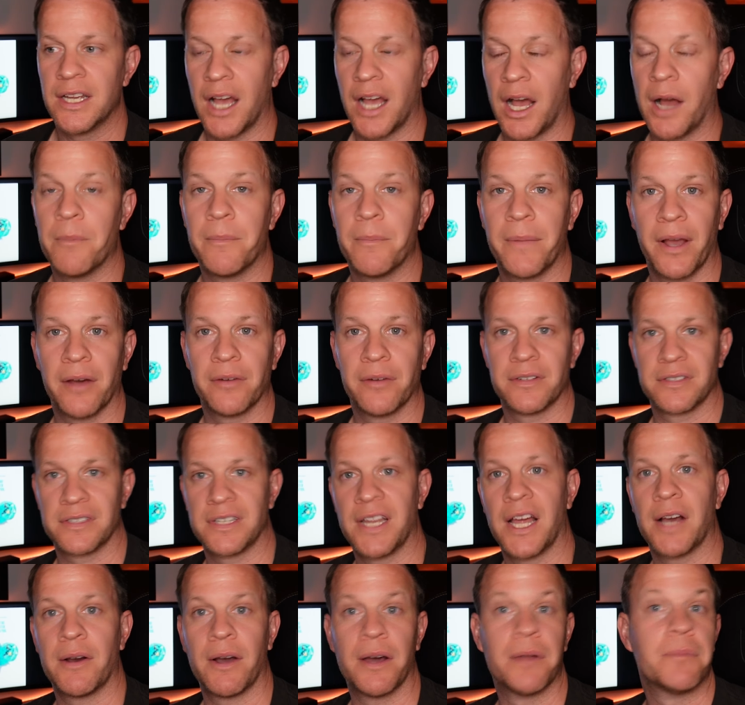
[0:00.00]
Unbound is
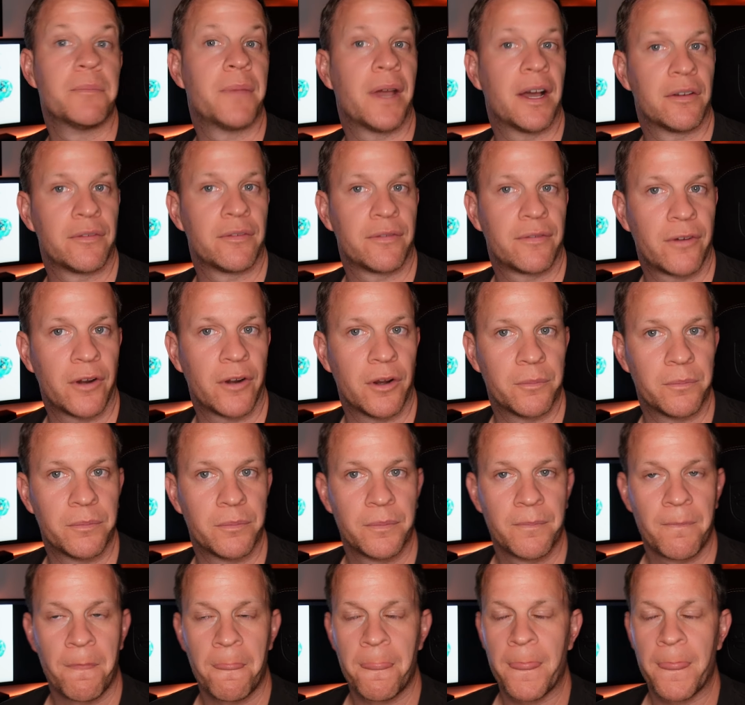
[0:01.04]
now Unbound from